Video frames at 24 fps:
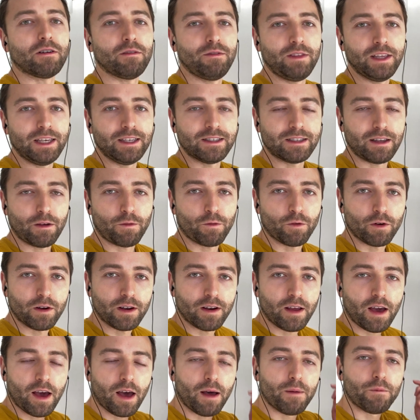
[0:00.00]
of these
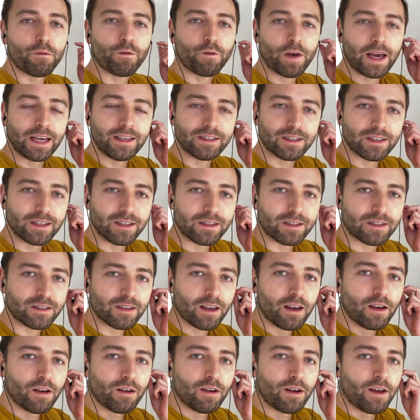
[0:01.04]
different phases
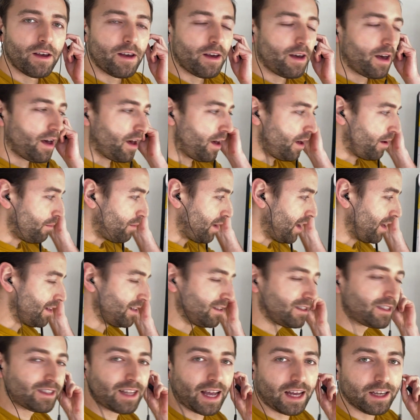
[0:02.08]

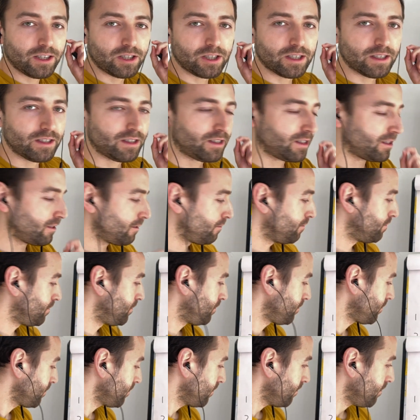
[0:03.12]
and stages.
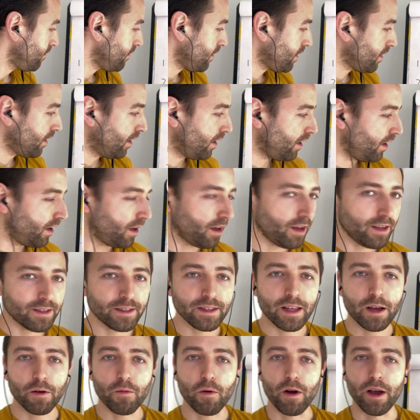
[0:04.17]
Isn't
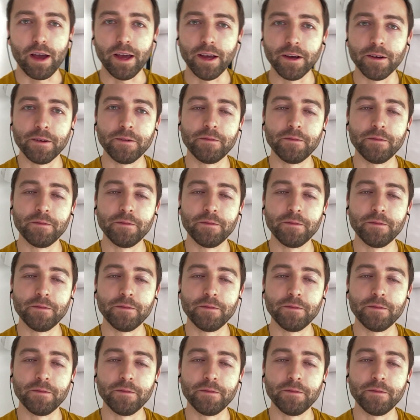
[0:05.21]
that right?